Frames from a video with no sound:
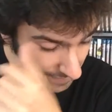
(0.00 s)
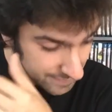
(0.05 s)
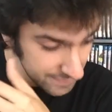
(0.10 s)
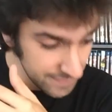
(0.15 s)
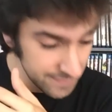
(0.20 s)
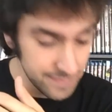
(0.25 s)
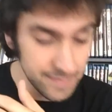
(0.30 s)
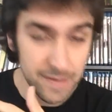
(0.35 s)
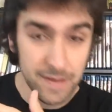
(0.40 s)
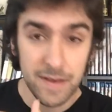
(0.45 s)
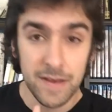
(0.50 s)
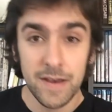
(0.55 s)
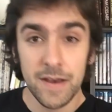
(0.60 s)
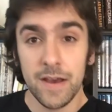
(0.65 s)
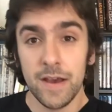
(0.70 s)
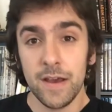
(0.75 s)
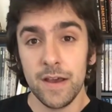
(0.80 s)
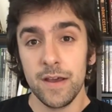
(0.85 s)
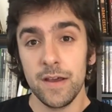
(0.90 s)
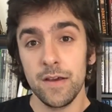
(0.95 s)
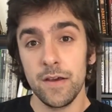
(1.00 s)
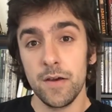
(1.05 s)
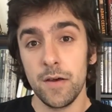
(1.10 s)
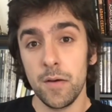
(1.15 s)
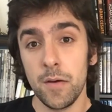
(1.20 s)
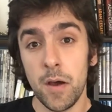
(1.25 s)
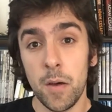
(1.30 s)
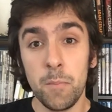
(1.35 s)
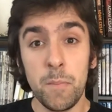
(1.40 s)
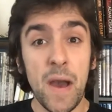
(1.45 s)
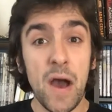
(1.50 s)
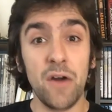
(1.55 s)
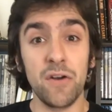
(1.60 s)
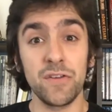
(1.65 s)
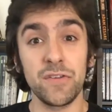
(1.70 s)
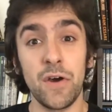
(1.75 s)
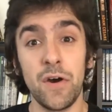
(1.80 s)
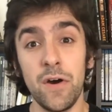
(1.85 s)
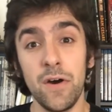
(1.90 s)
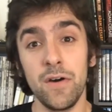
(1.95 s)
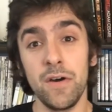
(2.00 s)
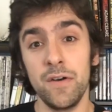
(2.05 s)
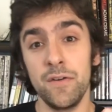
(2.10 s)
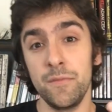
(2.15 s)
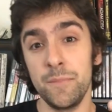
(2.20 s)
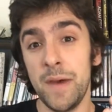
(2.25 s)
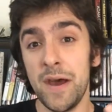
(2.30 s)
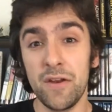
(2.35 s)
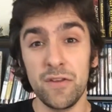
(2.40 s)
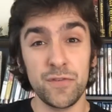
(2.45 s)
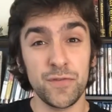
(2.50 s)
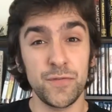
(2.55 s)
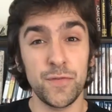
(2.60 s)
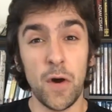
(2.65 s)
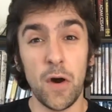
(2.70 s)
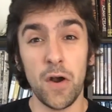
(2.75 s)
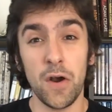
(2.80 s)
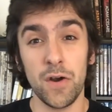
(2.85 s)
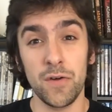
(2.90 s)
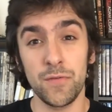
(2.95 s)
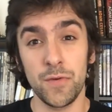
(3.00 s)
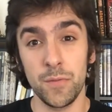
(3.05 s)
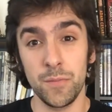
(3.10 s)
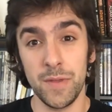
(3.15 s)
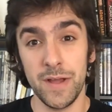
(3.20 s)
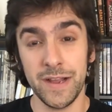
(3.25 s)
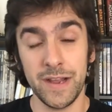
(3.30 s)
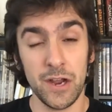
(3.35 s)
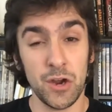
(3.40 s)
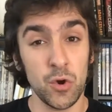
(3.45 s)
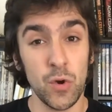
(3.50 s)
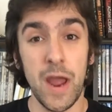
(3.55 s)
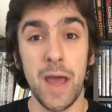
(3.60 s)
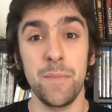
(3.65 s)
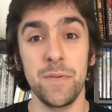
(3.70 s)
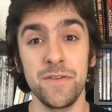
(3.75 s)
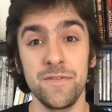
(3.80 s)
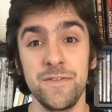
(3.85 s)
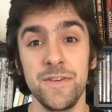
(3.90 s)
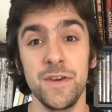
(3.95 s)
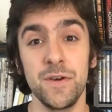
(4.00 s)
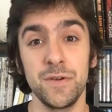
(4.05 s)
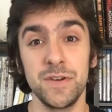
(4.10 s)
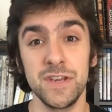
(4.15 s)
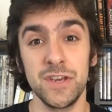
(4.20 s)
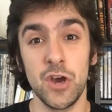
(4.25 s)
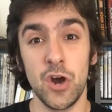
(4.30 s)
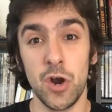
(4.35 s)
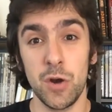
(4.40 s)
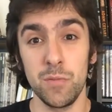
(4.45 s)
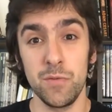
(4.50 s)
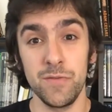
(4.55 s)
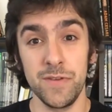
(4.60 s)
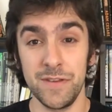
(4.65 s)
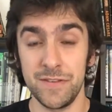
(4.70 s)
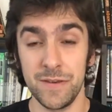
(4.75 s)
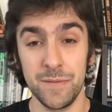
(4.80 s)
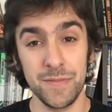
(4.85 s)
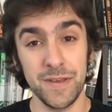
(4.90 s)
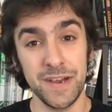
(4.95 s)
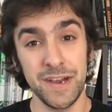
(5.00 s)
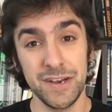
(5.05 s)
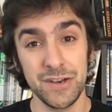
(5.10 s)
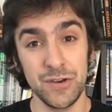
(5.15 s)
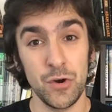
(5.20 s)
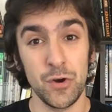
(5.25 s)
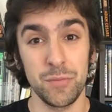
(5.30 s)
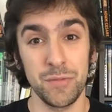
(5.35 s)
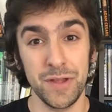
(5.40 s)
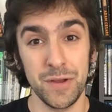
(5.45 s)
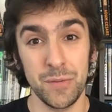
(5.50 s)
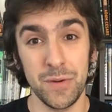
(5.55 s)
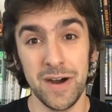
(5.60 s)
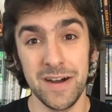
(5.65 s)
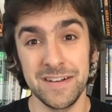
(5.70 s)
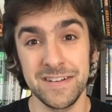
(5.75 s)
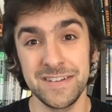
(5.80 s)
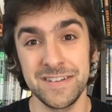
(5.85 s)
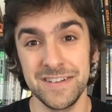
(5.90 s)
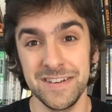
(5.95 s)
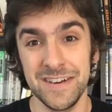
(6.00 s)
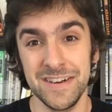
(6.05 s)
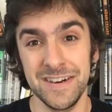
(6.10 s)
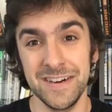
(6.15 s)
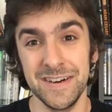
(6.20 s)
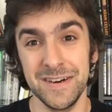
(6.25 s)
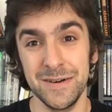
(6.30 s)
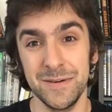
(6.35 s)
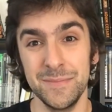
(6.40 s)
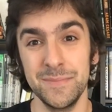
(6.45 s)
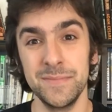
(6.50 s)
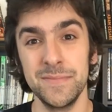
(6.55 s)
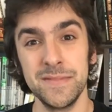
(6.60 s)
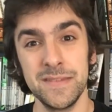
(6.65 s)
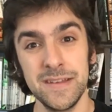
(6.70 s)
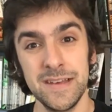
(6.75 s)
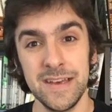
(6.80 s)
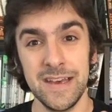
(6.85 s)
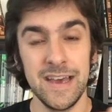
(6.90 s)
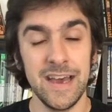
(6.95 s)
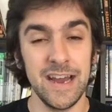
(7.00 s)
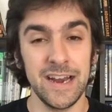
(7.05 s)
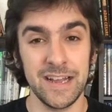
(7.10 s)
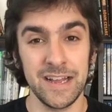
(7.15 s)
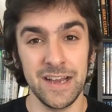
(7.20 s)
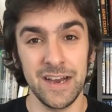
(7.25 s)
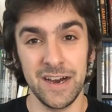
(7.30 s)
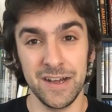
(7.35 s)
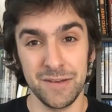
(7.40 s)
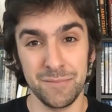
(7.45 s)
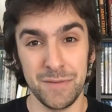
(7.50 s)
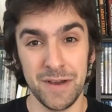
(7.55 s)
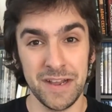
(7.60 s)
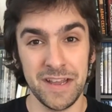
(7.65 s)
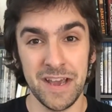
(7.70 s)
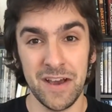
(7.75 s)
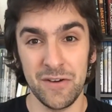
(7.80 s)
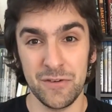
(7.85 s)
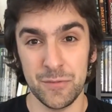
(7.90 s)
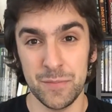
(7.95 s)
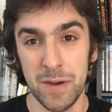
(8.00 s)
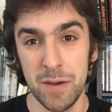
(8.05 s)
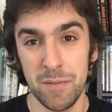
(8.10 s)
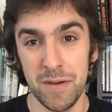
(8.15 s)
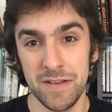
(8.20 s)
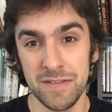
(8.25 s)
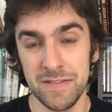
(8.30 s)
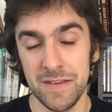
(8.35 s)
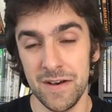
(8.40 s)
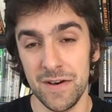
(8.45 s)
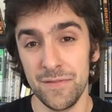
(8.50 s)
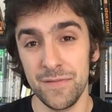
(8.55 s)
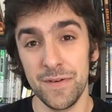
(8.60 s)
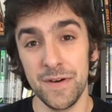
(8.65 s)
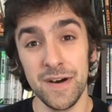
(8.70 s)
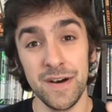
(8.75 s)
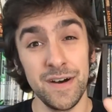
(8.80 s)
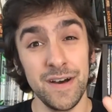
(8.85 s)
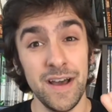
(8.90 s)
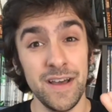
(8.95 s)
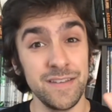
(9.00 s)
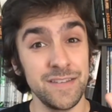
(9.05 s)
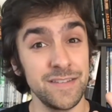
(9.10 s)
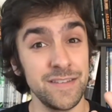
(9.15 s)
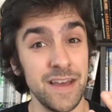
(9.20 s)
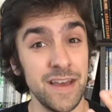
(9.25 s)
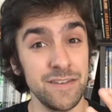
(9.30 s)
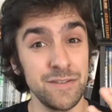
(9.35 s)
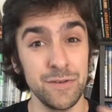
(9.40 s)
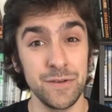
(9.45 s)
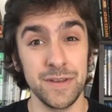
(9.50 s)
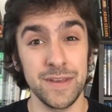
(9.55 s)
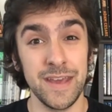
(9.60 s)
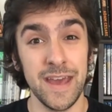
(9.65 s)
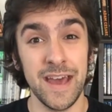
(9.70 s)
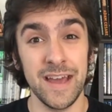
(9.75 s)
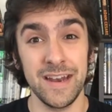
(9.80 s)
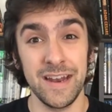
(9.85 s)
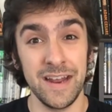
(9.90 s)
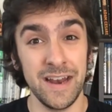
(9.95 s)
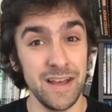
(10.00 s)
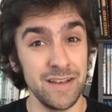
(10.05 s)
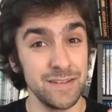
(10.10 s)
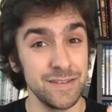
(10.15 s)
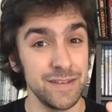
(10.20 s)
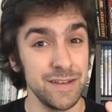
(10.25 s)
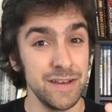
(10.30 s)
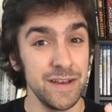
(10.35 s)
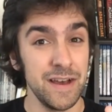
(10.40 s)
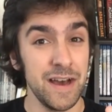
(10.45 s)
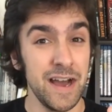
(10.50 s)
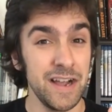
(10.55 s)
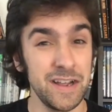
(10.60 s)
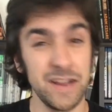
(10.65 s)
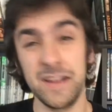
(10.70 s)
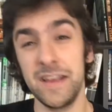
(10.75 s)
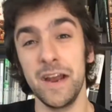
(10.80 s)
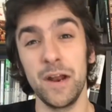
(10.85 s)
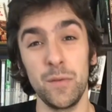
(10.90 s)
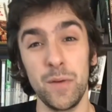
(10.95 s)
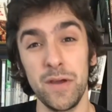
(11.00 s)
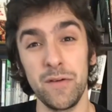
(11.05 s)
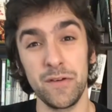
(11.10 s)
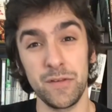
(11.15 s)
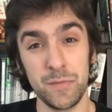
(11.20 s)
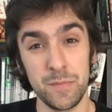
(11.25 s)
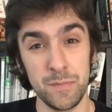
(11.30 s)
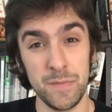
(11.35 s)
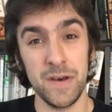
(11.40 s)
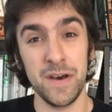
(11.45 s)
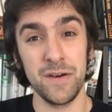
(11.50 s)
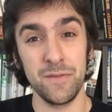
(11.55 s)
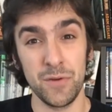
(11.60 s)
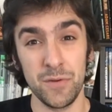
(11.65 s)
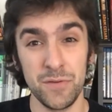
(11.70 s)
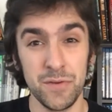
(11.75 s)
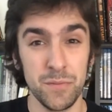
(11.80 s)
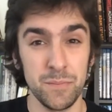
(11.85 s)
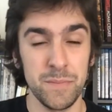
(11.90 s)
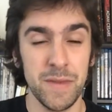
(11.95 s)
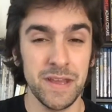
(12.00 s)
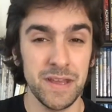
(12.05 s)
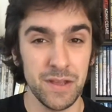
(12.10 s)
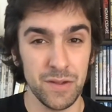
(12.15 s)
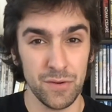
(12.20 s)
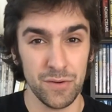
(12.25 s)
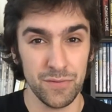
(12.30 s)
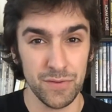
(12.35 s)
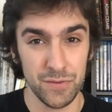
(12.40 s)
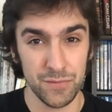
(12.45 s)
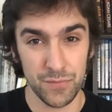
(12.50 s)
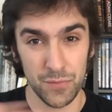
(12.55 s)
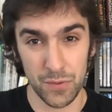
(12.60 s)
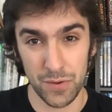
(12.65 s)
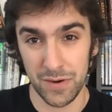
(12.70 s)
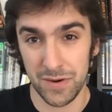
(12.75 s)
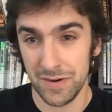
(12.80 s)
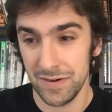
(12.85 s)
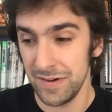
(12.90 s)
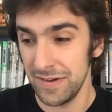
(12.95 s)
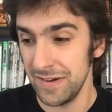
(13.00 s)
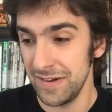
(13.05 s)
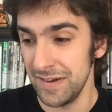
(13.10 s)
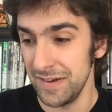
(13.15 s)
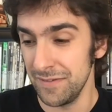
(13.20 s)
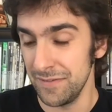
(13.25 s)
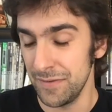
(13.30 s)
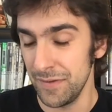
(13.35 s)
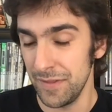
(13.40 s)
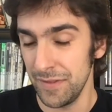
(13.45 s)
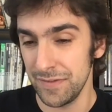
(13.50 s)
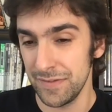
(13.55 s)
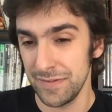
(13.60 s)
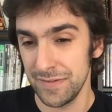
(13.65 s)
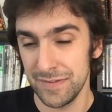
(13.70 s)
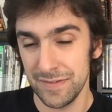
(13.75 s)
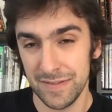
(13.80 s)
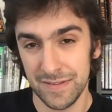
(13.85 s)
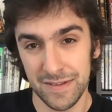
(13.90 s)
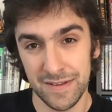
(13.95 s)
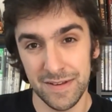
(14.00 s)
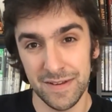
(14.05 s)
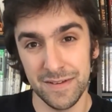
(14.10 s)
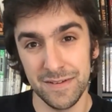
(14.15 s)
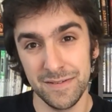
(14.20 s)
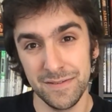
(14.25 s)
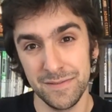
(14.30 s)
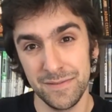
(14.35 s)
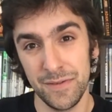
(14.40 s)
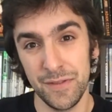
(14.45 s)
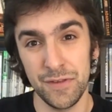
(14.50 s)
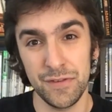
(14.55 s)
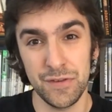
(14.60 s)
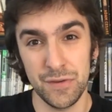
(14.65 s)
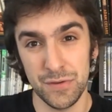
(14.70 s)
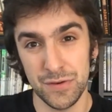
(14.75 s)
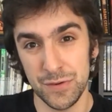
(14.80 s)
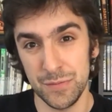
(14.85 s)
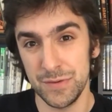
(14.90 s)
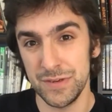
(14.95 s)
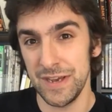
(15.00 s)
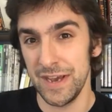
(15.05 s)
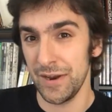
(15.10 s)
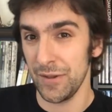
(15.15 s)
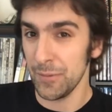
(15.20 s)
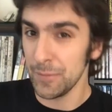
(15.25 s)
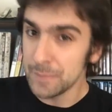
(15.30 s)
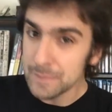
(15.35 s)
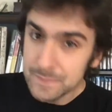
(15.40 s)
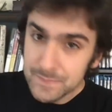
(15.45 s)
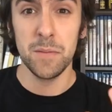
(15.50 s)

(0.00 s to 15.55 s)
This is about as far from like a crappy VOD horror movie, something I'd normally watch on my couch by myself, as you can get, and as I could get away with making a review for this YouTube channel.